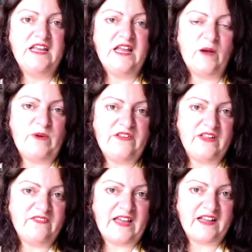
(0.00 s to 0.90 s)
And we
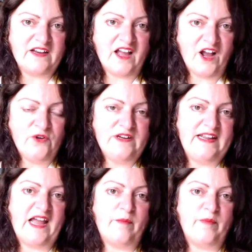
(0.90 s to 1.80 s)
think that can
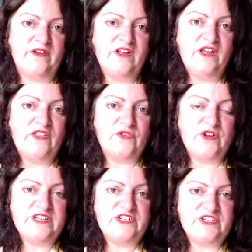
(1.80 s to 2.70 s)
only happen
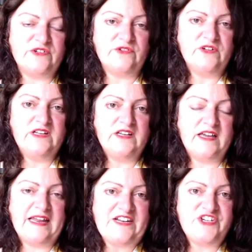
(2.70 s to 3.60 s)
through
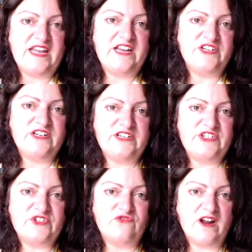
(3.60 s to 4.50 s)
an Education and
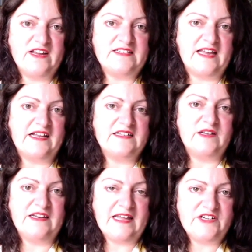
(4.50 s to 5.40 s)
Digital Rights Act,
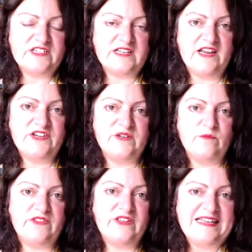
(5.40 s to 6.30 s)
legislation
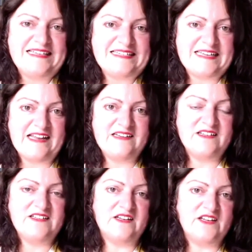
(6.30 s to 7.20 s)
with
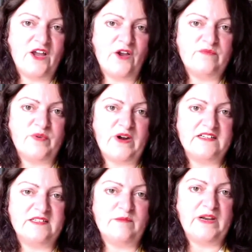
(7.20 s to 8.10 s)
standards and codes of
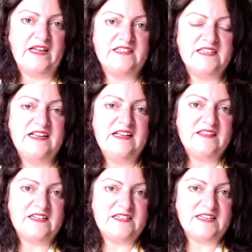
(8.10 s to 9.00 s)
practice in place
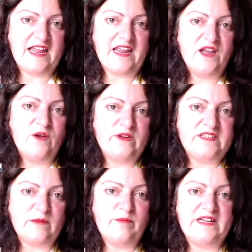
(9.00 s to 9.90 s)
that today we
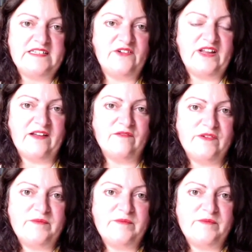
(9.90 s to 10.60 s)
simply don't have.